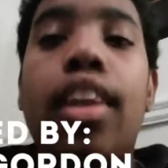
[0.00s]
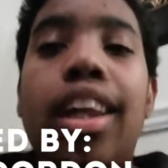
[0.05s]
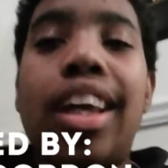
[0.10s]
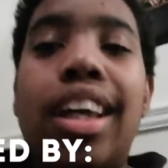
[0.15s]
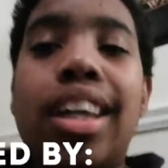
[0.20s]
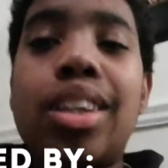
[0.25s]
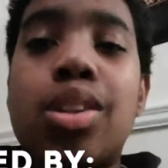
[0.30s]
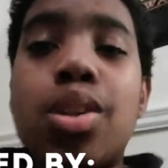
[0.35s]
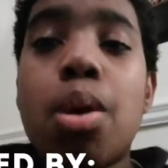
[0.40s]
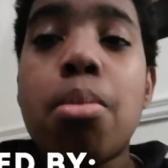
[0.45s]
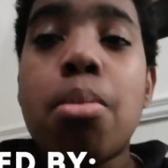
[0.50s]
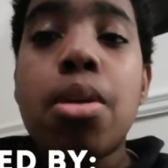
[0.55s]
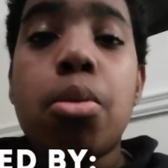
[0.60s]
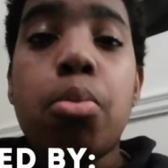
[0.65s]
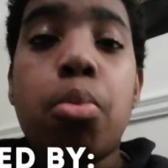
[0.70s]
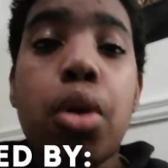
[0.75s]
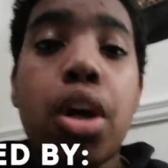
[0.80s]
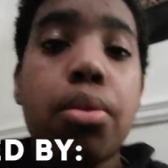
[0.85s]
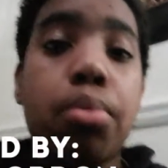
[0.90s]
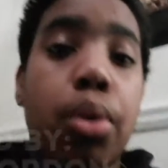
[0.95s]
it's going to be
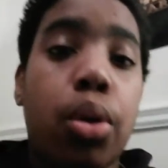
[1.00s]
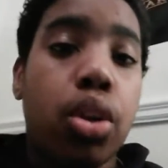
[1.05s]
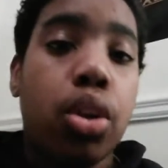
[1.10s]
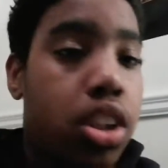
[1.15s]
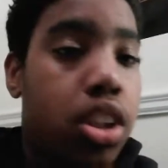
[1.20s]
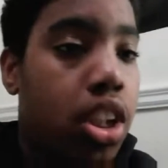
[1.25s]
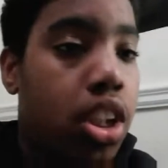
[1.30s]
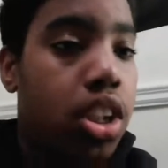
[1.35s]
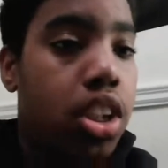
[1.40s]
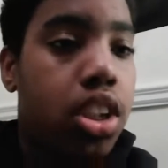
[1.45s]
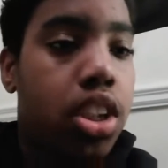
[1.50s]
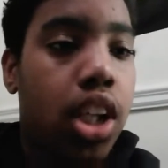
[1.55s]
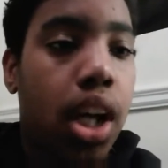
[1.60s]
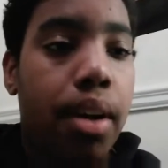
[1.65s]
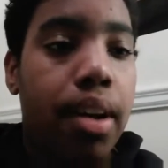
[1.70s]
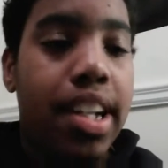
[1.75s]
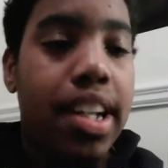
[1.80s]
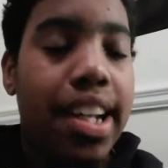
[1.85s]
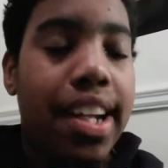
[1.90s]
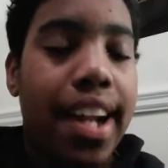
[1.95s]
weird because this time
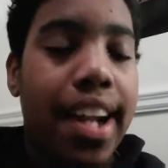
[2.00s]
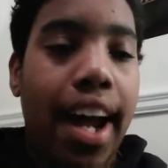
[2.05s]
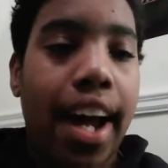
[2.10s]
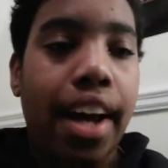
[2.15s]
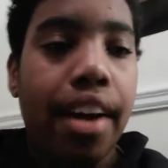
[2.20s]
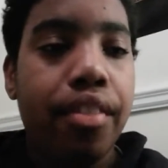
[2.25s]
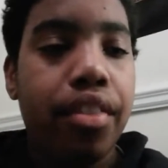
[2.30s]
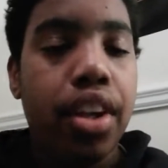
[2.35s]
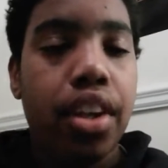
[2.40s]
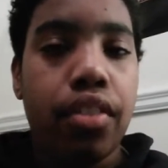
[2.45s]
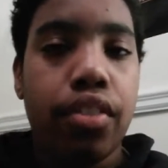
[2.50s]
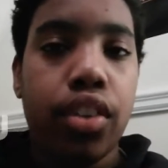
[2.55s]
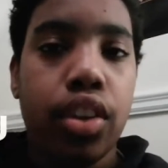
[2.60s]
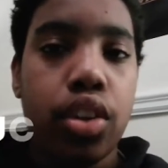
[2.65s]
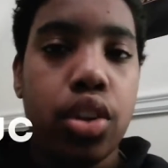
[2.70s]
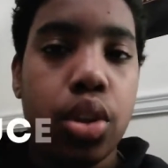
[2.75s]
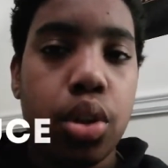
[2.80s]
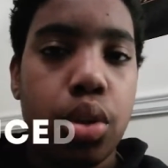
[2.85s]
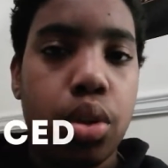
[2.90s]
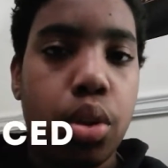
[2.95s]
I didn't have anything
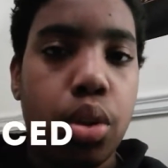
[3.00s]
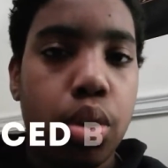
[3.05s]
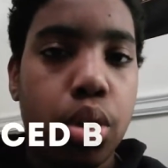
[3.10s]
to do,